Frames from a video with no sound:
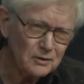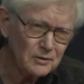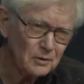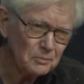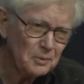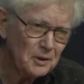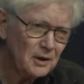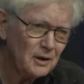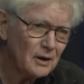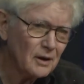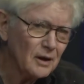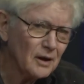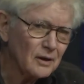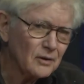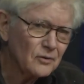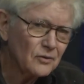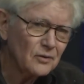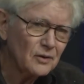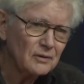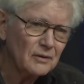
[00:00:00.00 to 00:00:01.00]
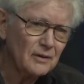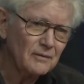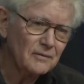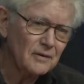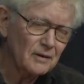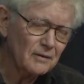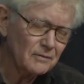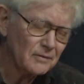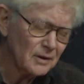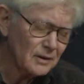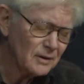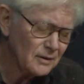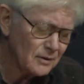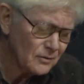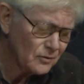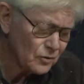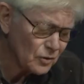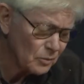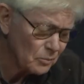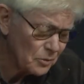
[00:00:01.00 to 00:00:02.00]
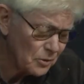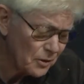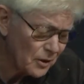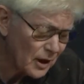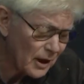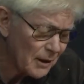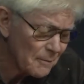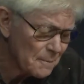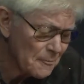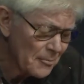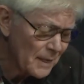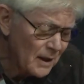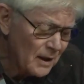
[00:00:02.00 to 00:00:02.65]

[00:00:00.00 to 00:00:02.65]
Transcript: to parents and have given it some thought.